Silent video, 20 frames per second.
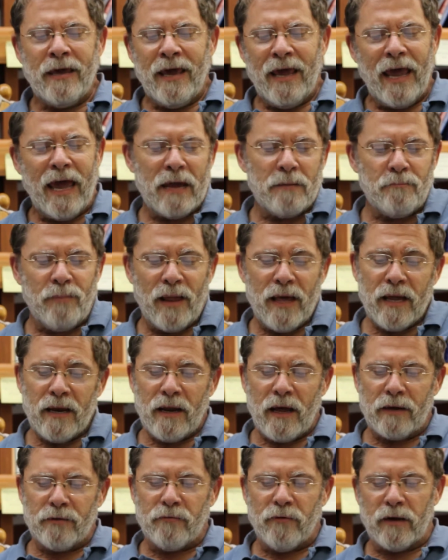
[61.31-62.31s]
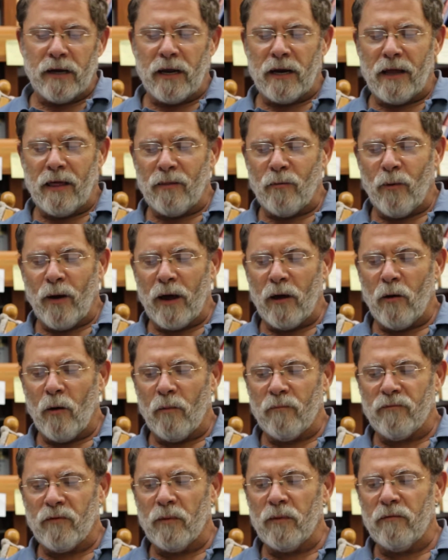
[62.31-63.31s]
He hadn't planned on drinking on the way
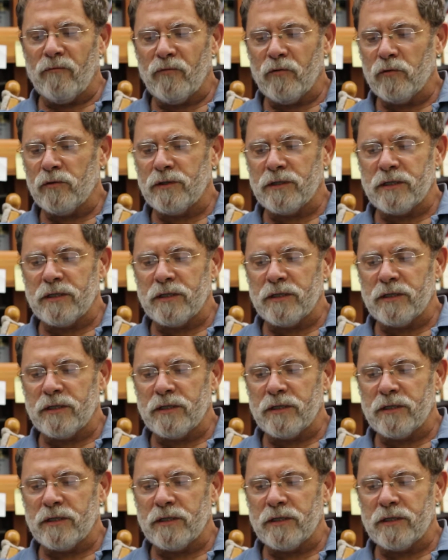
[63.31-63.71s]
home from the food